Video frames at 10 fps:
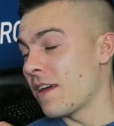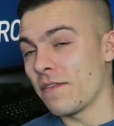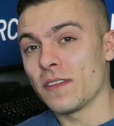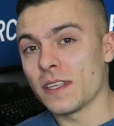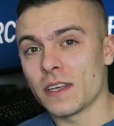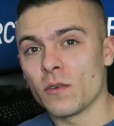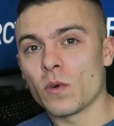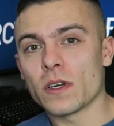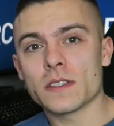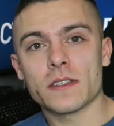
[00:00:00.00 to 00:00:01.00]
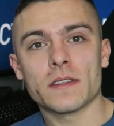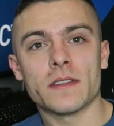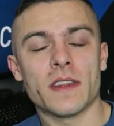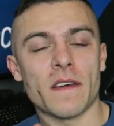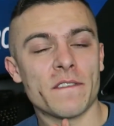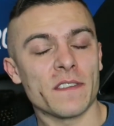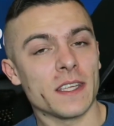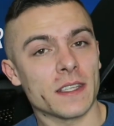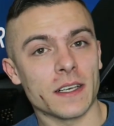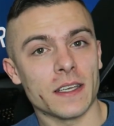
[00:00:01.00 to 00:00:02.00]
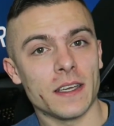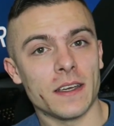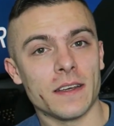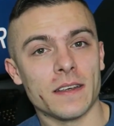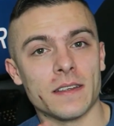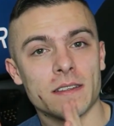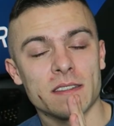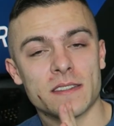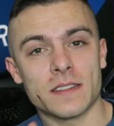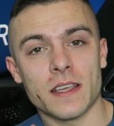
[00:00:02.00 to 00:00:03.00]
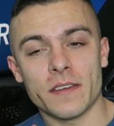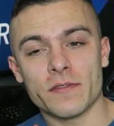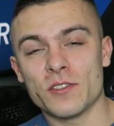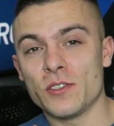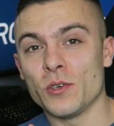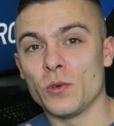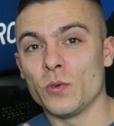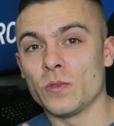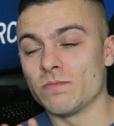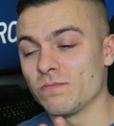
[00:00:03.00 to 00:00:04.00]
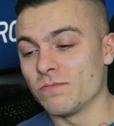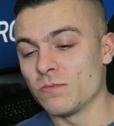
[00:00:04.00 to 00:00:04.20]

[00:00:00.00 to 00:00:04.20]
definitely worth, definitely saves you,